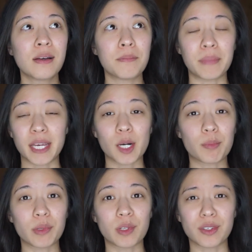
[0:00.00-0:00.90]

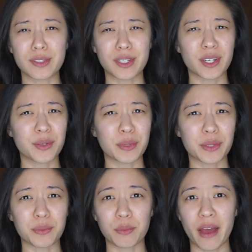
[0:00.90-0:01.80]
makeup looks good with
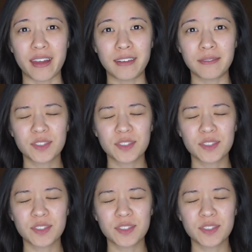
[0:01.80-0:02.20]
red.